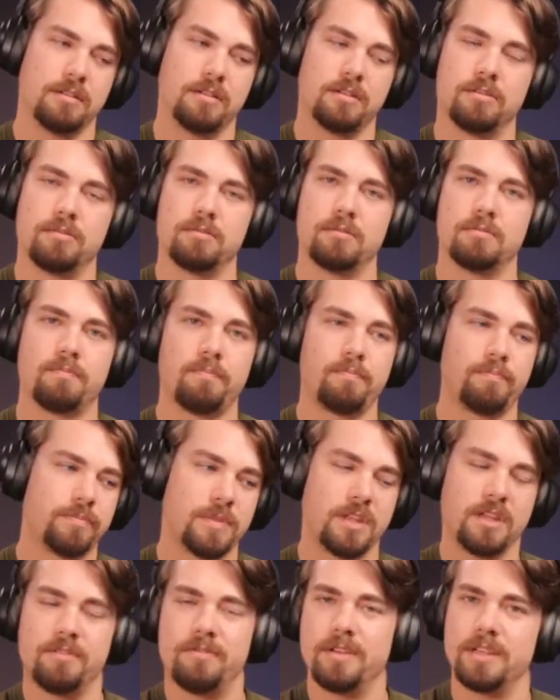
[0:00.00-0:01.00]

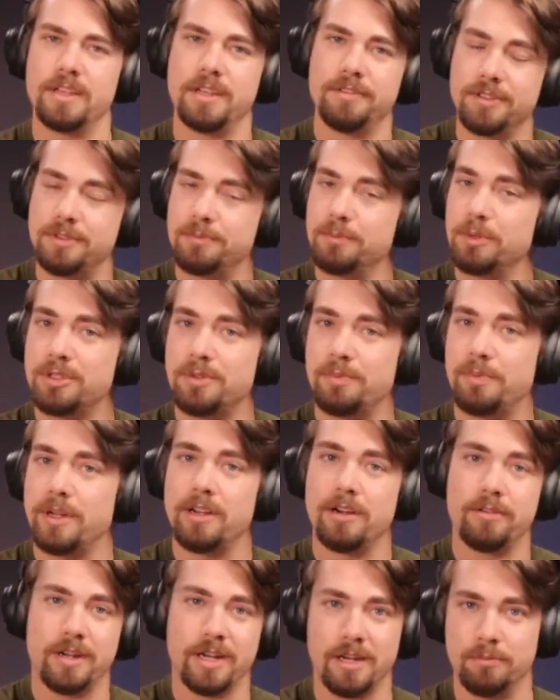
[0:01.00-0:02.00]
if it's
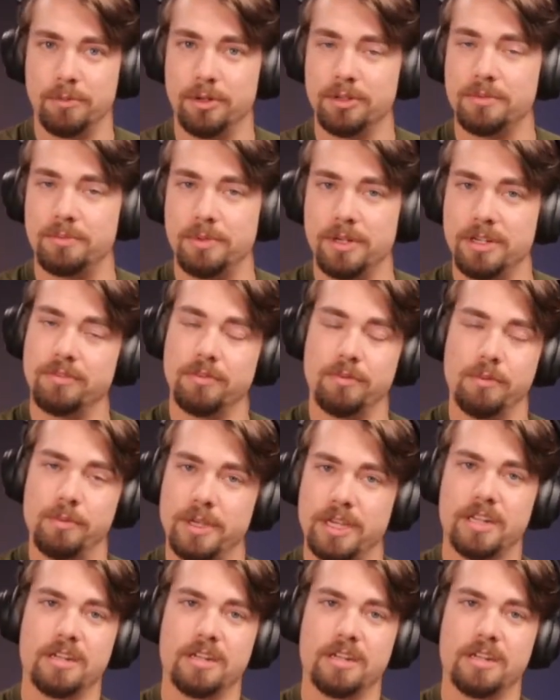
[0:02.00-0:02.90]
multiplayer, I would add multiplayer from the